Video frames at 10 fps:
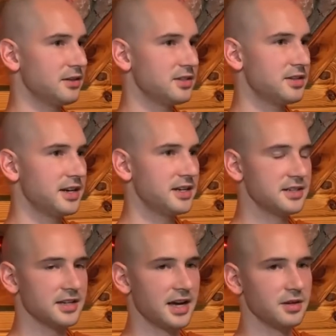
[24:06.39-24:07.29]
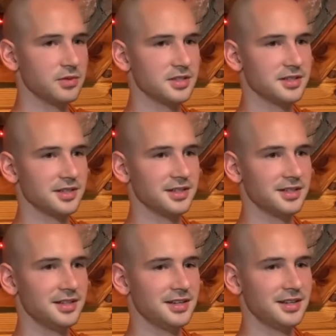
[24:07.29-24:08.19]
Their study design was to
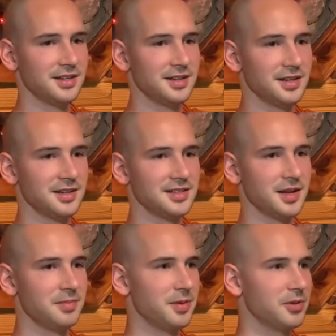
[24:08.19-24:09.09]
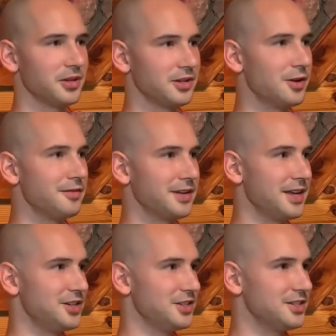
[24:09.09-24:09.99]
send people little
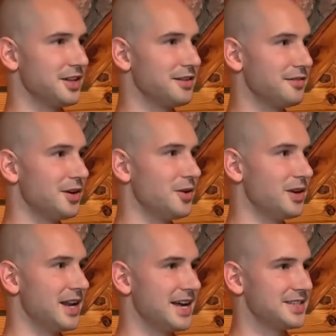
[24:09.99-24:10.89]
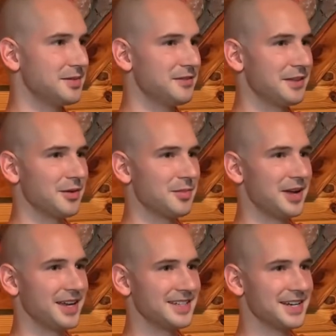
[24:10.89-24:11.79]
notifications on their phone and ask them if they were
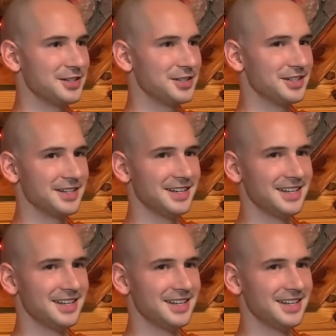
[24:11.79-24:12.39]
paying attention.